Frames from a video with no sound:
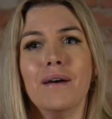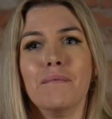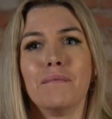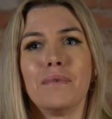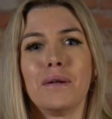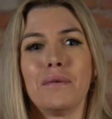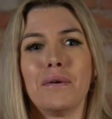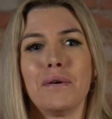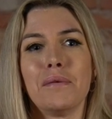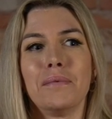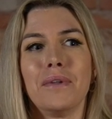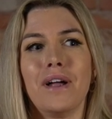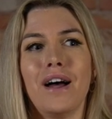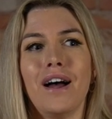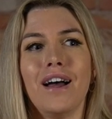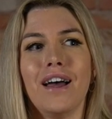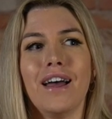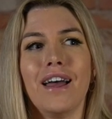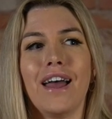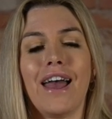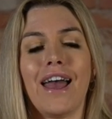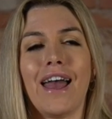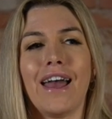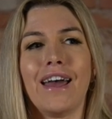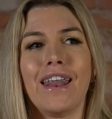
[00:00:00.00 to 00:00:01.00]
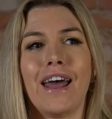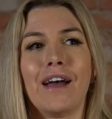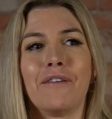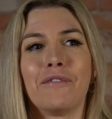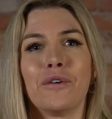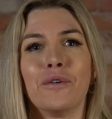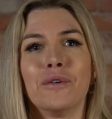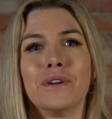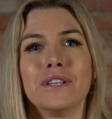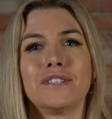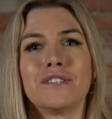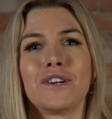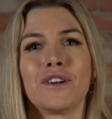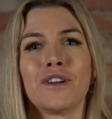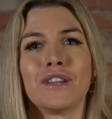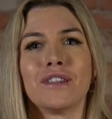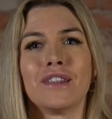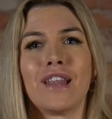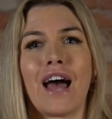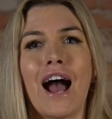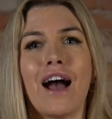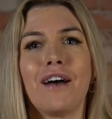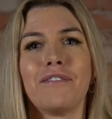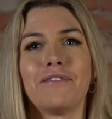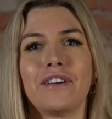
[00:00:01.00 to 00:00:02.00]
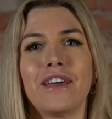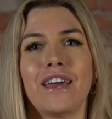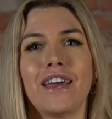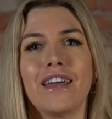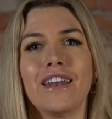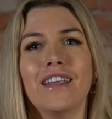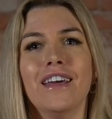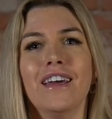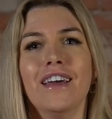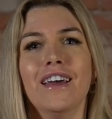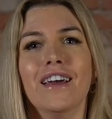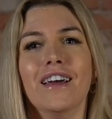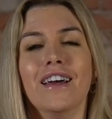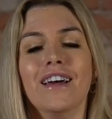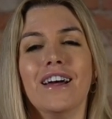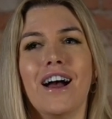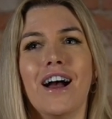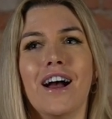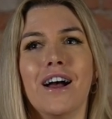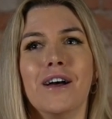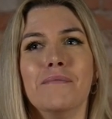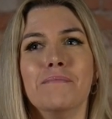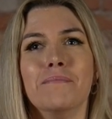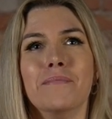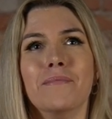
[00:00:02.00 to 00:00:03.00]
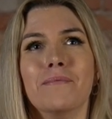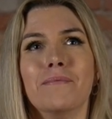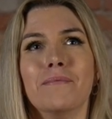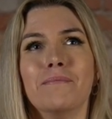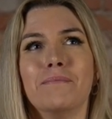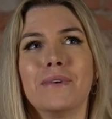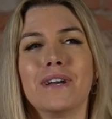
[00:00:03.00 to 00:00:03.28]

Blah blah blah. And everyone started laughing um,